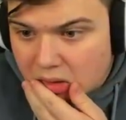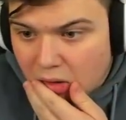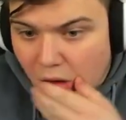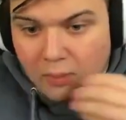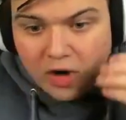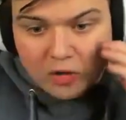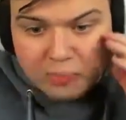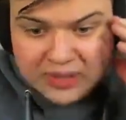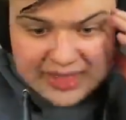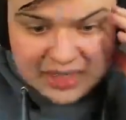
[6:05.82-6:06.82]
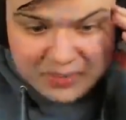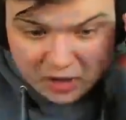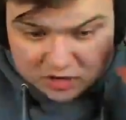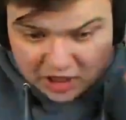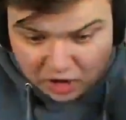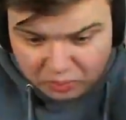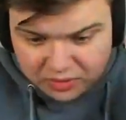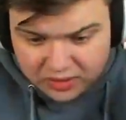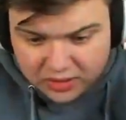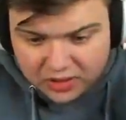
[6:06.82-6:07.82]
Oh my god, please give me a good setup.
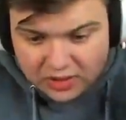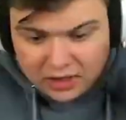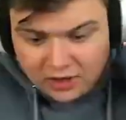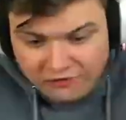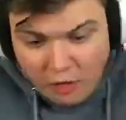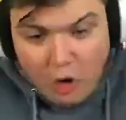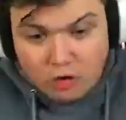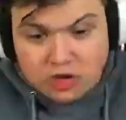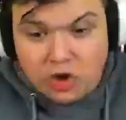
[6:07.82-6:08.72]
four hundred.